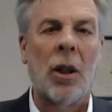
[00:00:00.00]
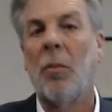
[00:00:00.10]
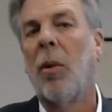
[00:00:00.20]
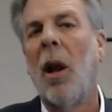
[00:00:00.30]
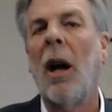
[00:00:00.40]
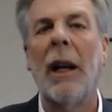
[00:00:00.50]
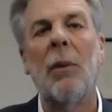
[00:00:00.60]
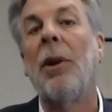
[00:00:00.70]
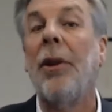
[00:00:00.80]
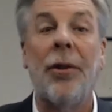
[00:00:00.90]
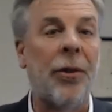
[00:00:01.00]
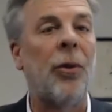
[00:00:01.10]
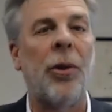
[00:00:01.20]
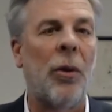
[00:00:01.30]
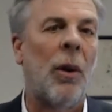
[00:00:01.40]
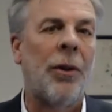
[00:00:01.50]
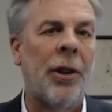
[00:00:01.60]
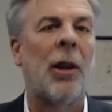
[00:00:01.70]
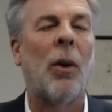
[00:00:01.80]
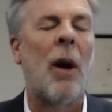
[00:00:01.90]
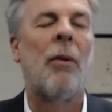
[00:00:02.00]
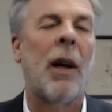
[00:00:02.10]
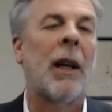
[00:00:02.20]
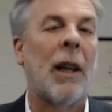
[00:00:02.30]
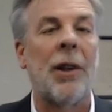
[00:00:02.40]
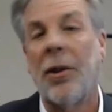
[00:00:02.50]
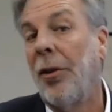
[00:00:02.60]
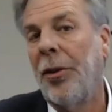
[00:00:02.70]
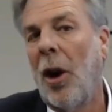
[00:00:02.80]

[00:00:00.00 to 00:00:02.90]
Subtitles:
complying with these new DOL regulations.